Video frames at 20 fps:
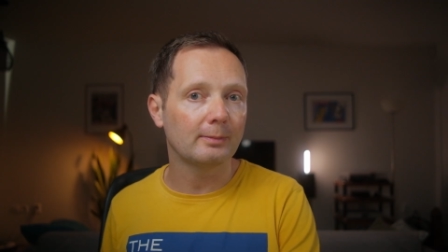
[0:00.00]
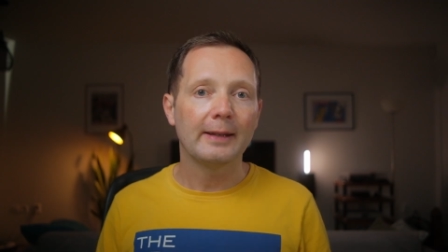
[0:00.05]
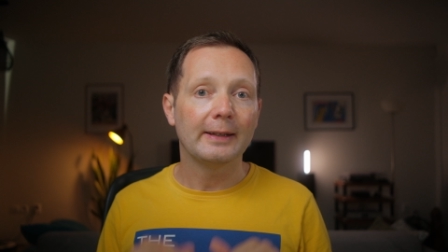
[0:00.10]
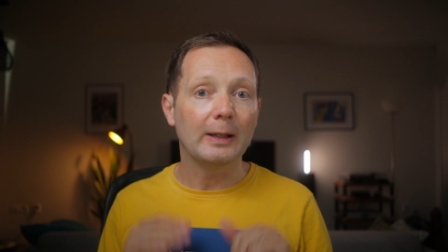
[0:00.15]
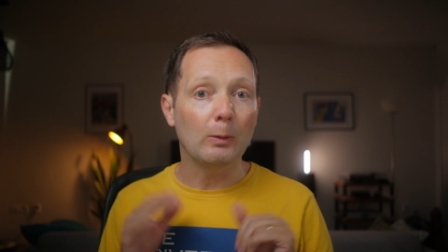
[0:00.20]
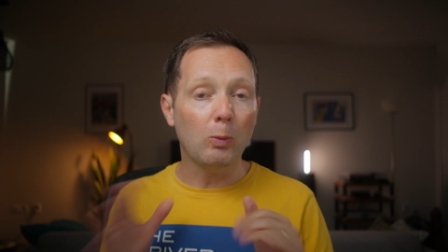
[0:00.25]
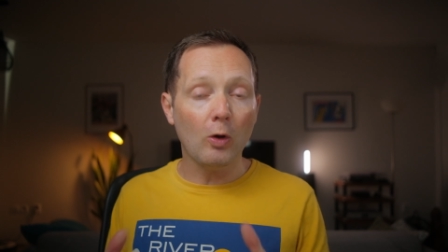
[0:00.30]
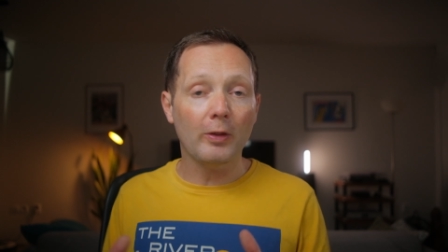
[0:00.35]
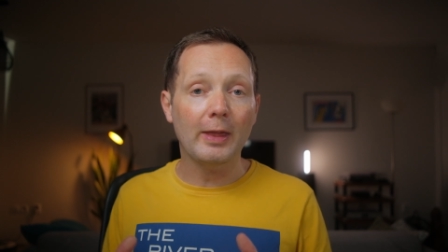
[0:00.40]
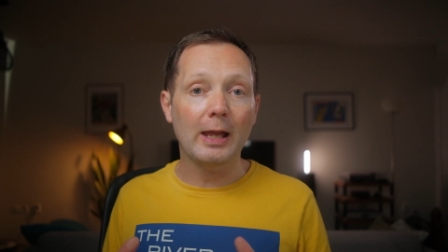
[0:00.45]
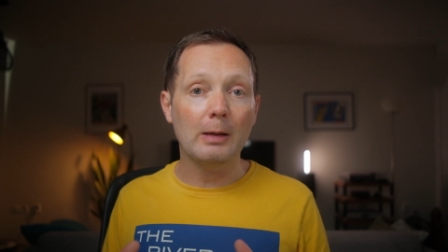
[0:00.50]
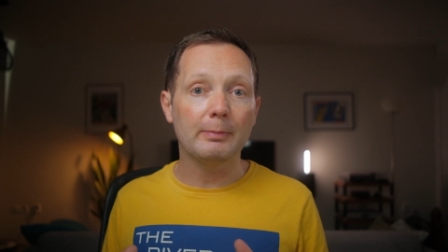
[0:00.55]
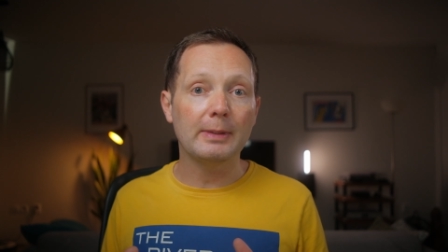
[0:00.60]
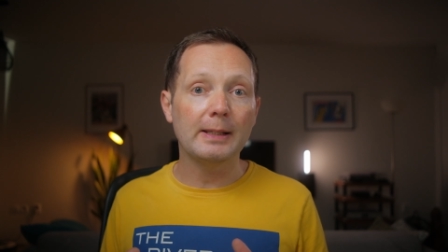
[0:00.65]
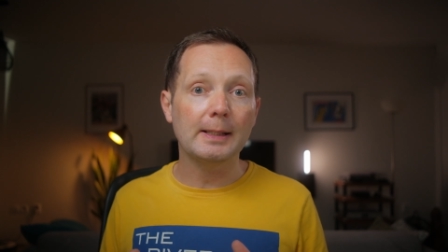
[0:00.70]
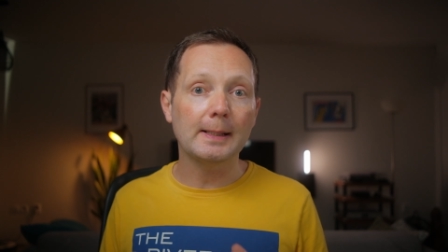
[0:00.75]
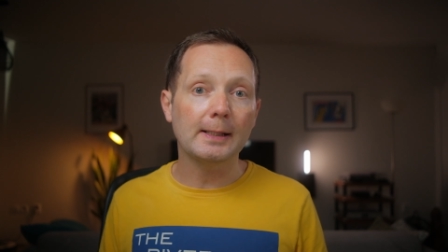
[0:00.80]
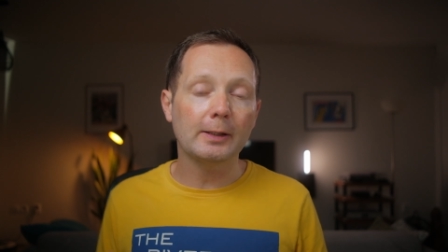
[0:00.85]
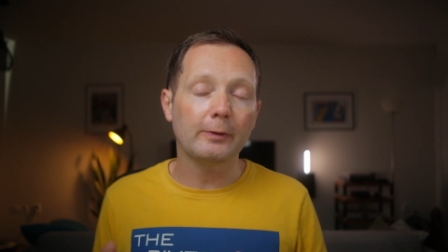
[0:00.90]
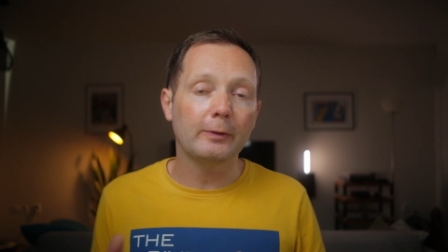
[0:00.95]
Now what that
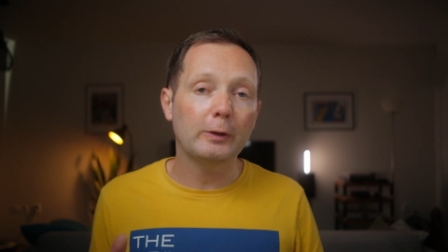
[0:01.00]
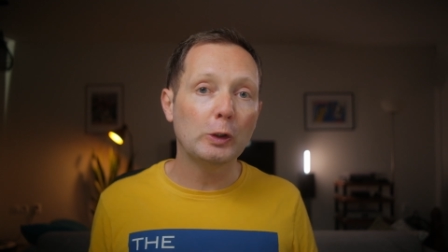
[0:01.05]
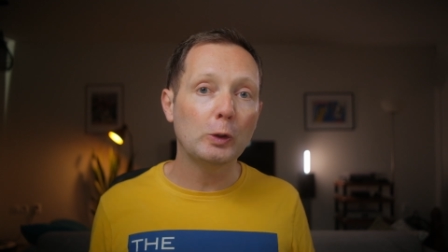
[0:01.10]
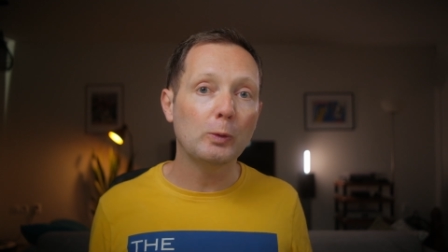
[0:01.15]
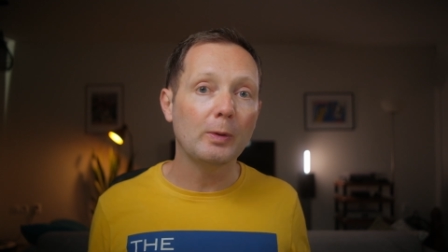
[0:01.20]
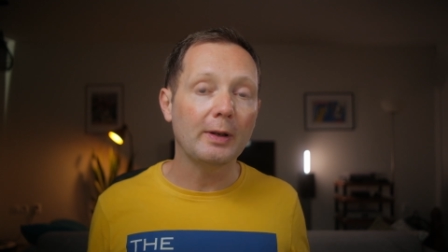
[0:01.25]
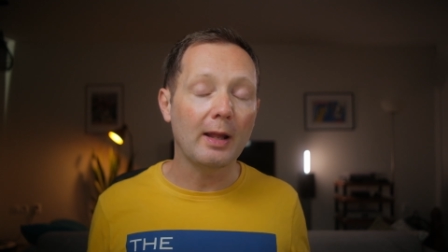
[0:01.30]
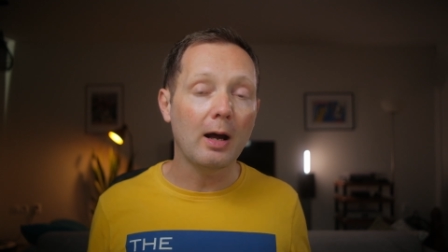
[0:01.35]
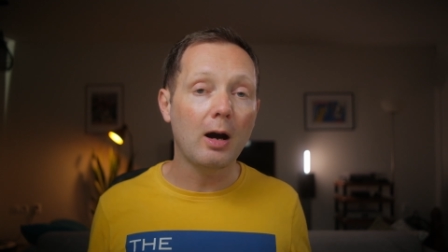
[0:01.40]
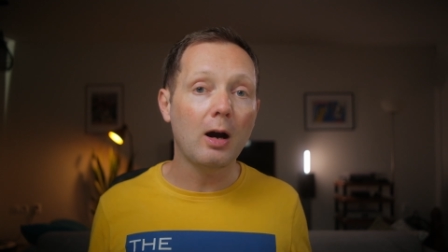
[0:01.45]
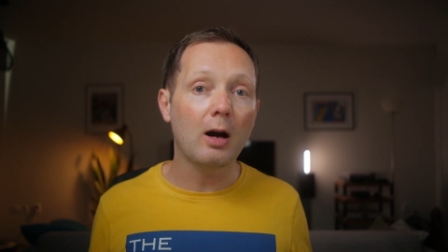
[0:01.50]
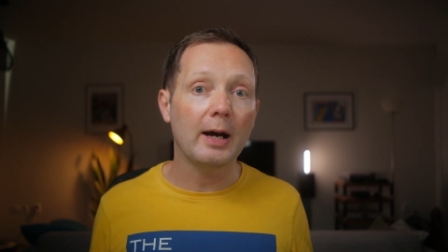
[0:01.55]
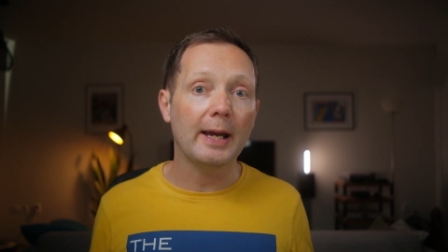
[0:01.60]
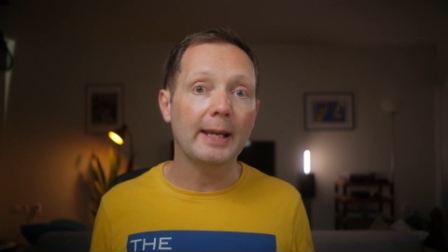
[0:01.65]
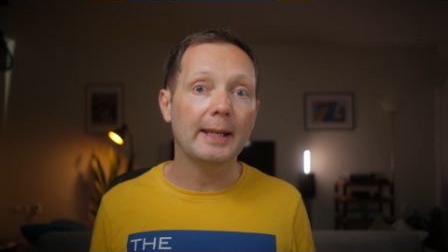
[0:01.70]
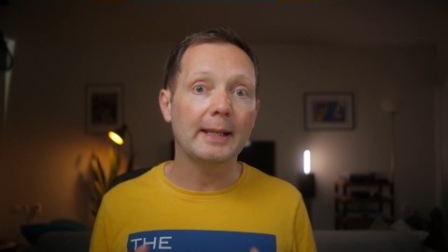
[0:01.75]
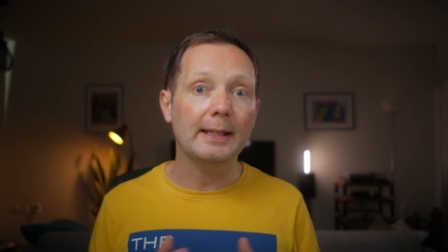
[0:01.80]
means for you and I